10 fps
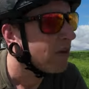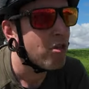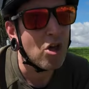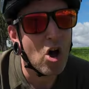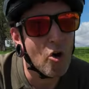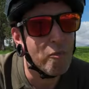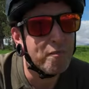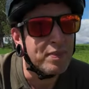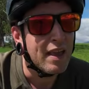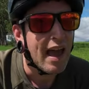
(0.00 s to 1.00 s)
So,
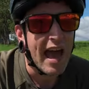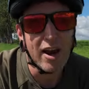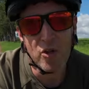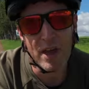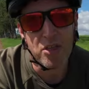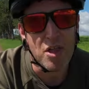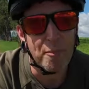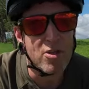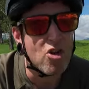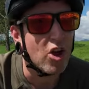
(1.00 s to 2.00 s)
I know that's not
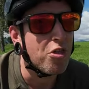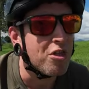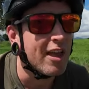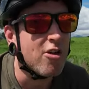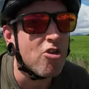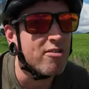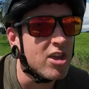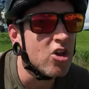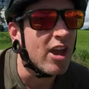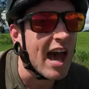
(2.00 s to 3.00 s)
much consolation to
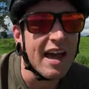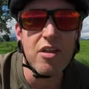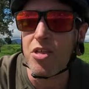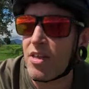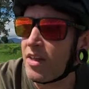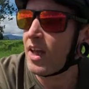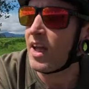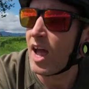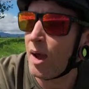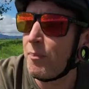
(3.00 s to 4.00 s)
you guys.
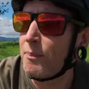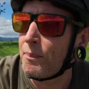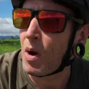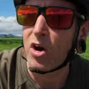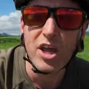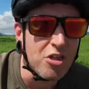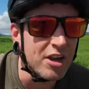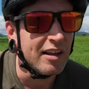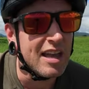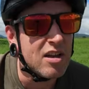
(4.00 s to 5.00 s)
Bonnie's
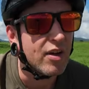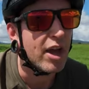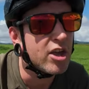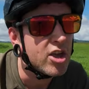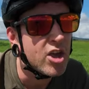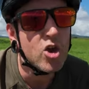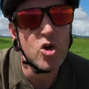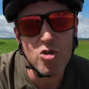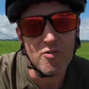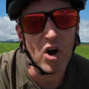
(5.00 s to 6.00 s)
gonna leave a
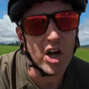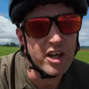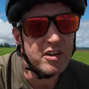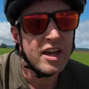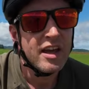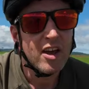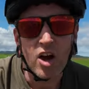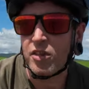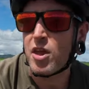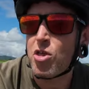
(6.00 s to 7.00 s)
huge void
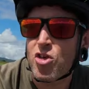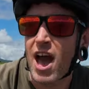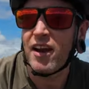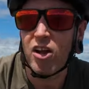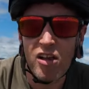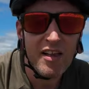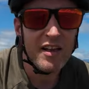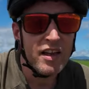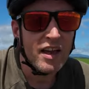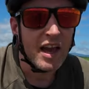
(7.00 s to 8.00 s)
on this channel,
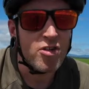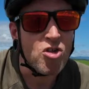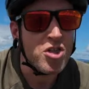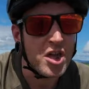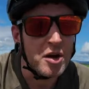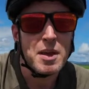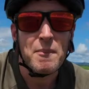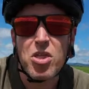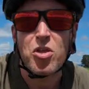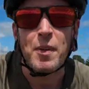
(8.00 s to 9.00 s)
and she's gonna be
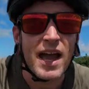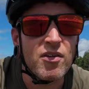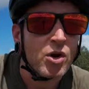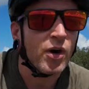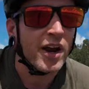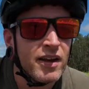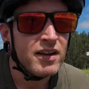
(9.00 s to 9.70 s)
missed by everyone,